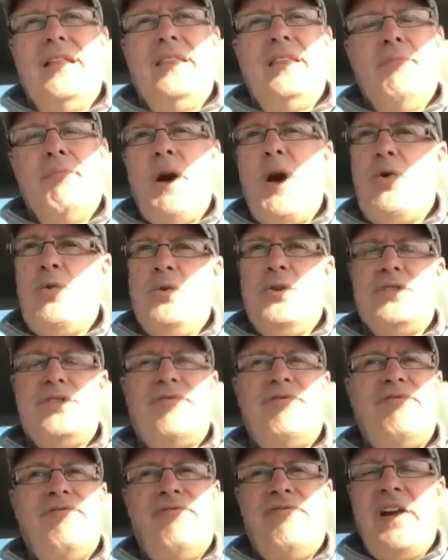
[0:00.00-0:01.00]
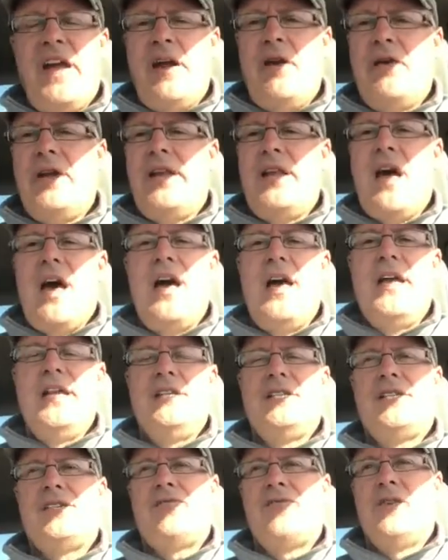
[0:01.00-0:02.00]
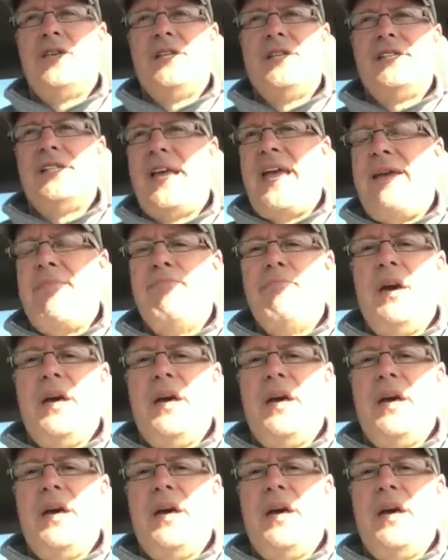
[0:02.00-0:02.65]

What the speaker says: The boat was very nice for the same